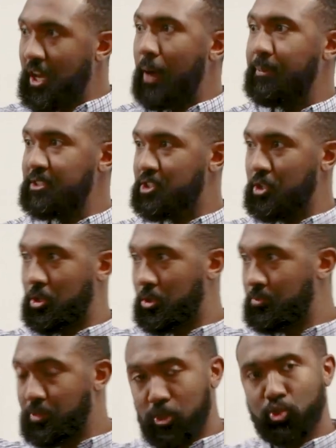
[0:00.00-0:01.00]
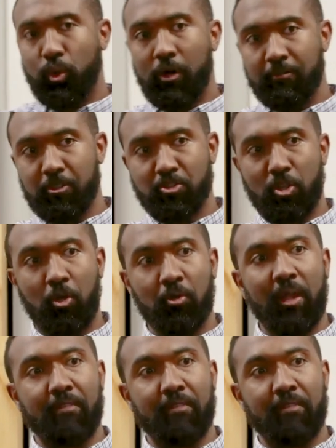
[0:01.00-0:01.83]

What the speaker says: up until they're 12 years old,